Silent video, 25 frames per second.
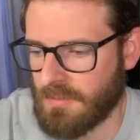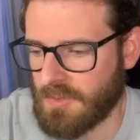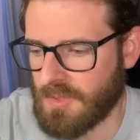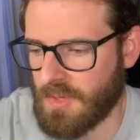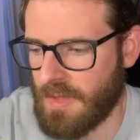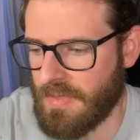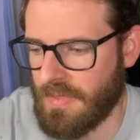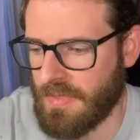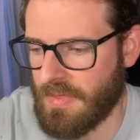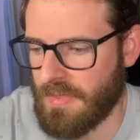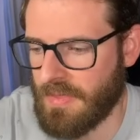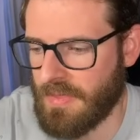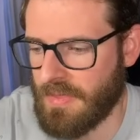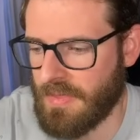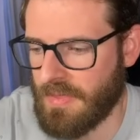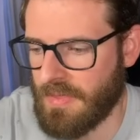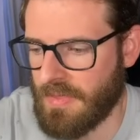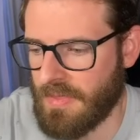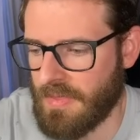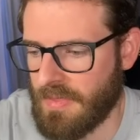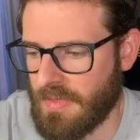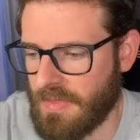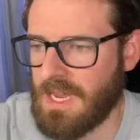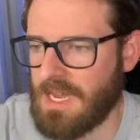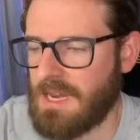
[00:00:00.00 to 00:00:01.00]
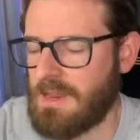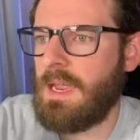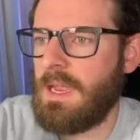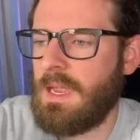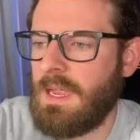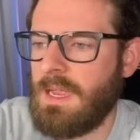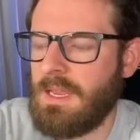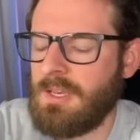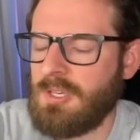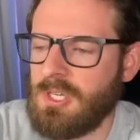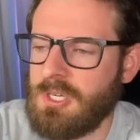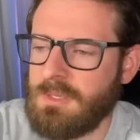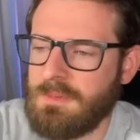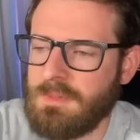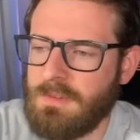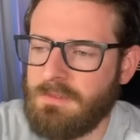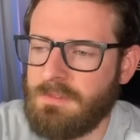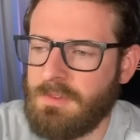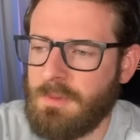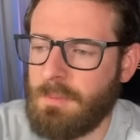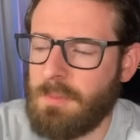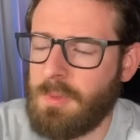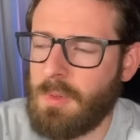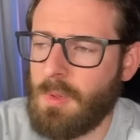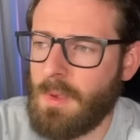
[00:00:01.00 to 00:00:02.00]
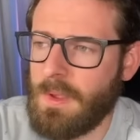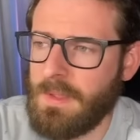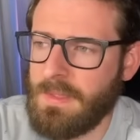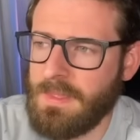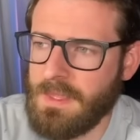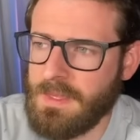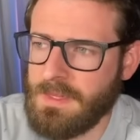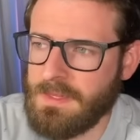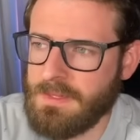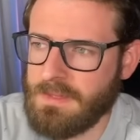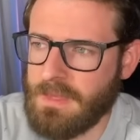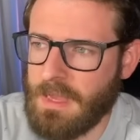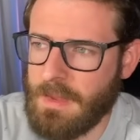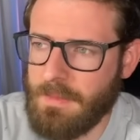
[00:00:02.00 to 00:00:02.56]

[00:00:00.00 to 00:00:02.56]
So I think it's easy to maintain. And in terms of deploying this,